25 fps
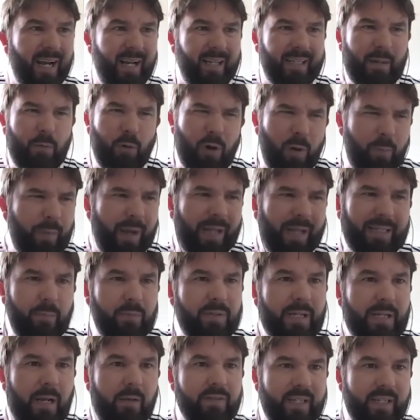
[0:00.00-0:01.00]
they want to pit
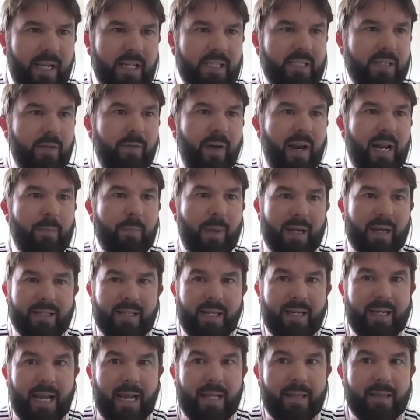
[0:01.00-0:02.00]
themselves against the very best
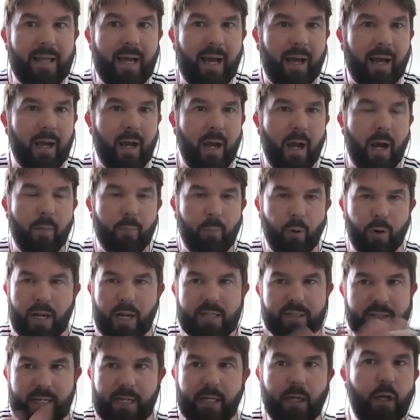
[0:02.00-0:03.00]
to get that. But
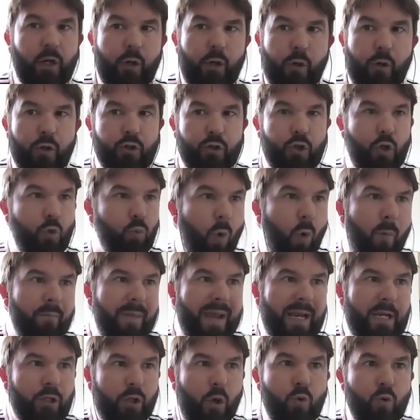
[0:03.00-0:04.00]
as Neil alluded to, what
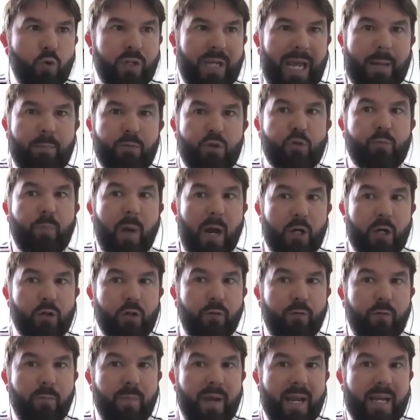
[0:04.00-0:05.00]
makes those games
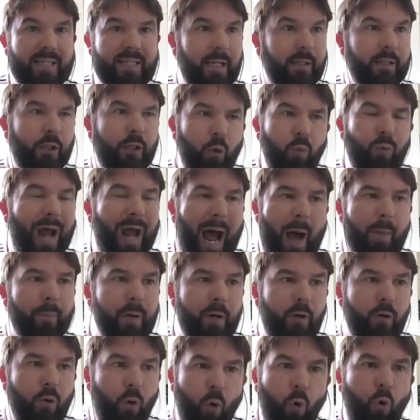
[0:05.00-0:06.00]
special for me is that they don't
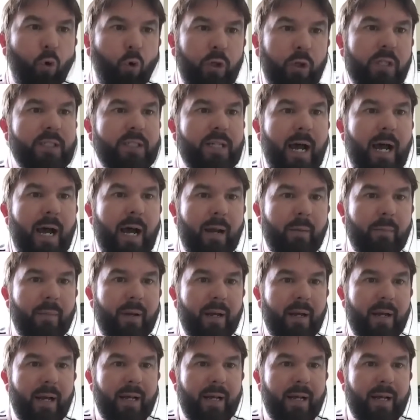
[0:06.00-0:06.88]
happen all the time.